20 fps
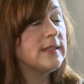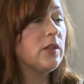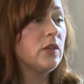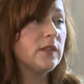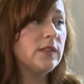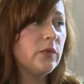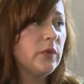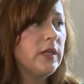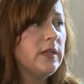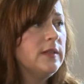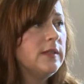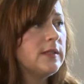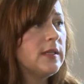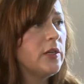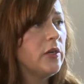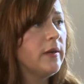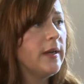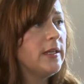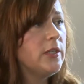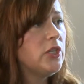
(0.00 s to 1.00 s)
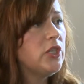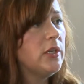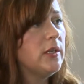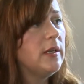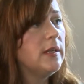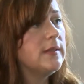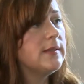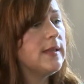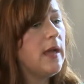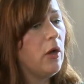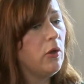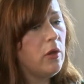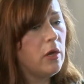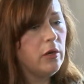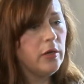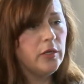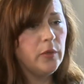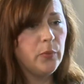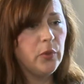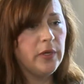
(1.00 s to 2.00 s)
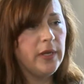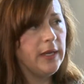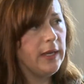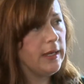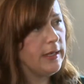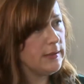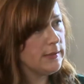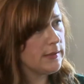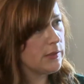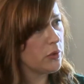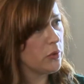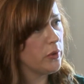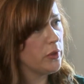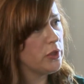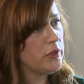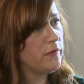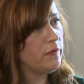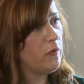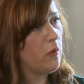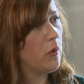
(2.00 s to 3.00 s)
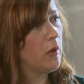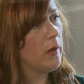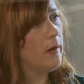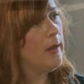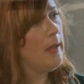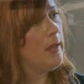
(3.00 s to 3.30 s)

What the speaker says: also a consideration, is how long are you putting it in storage for?